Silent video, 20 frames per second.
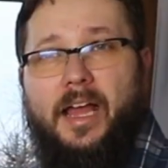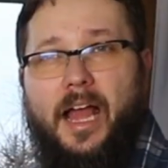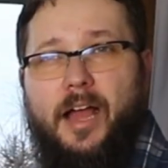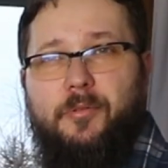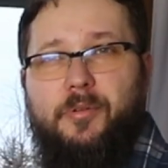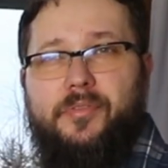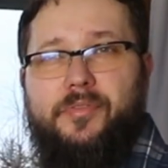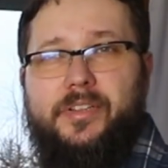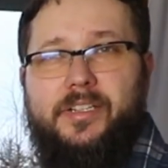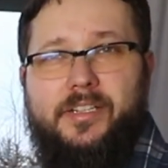
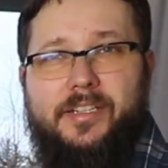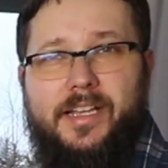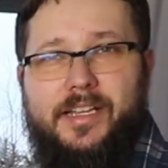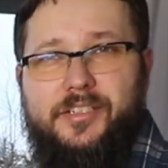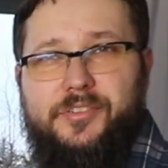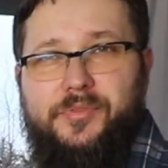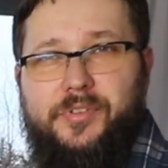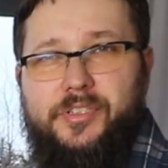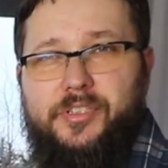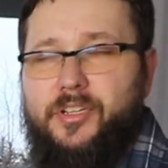However, the
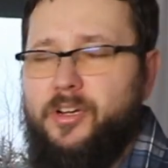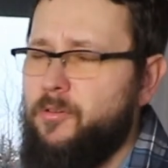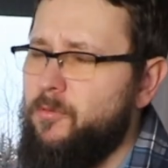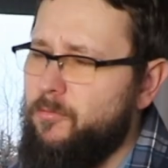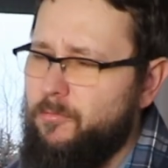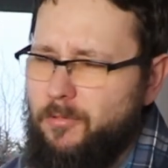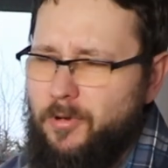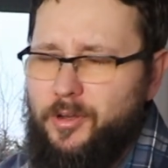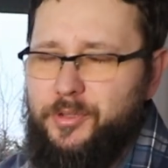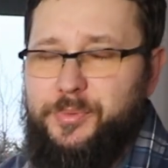next
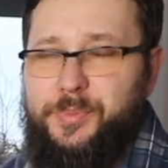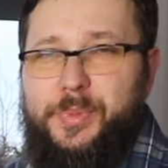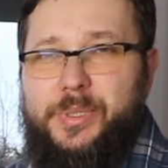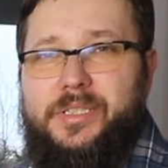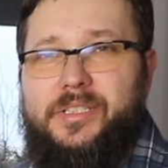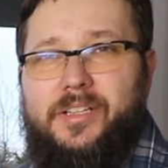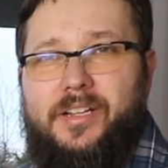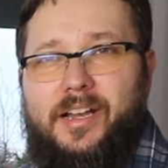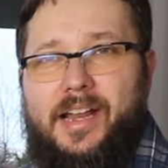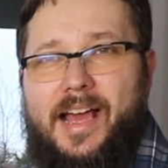video won't be
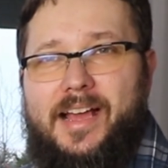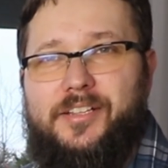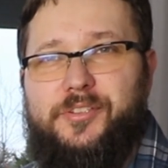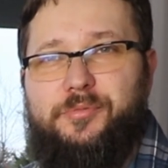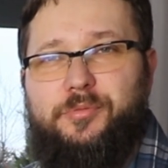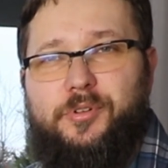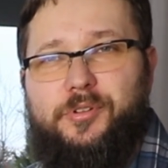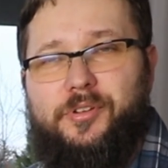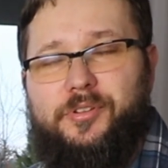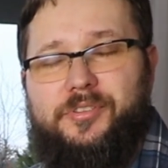the
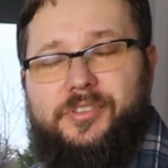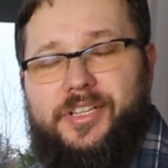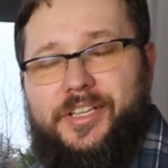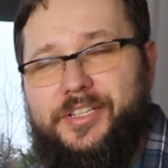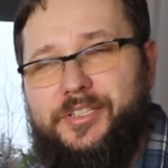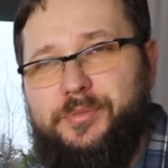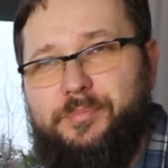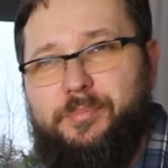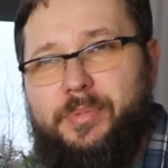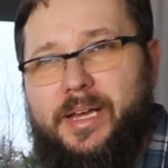last one on
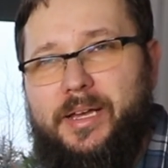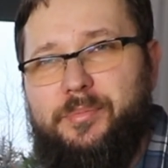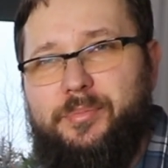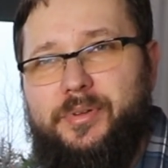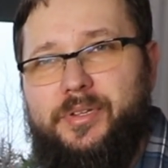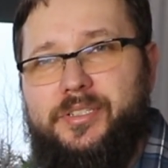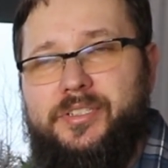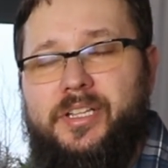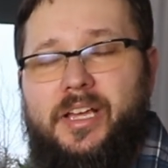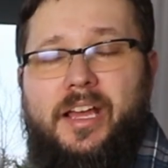these
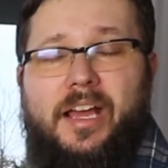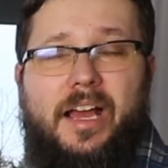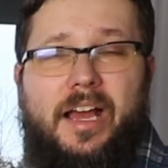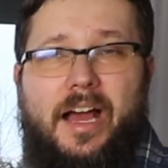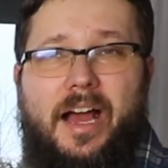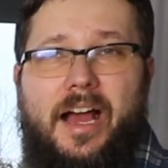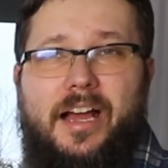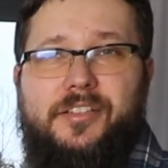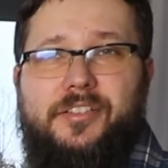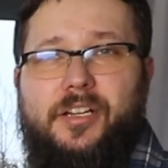peppers,
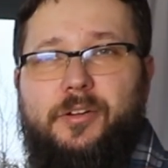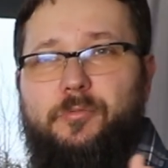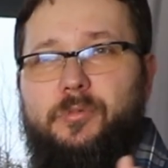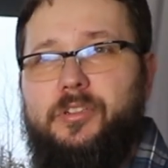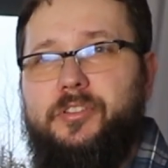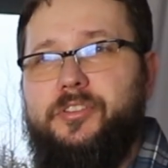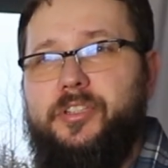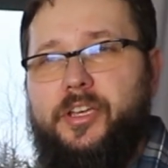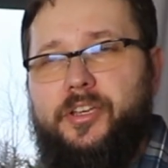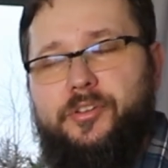as I
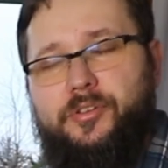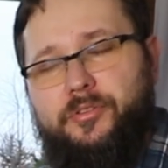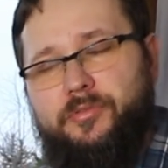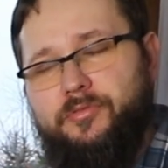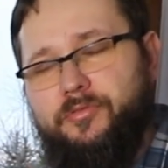will take you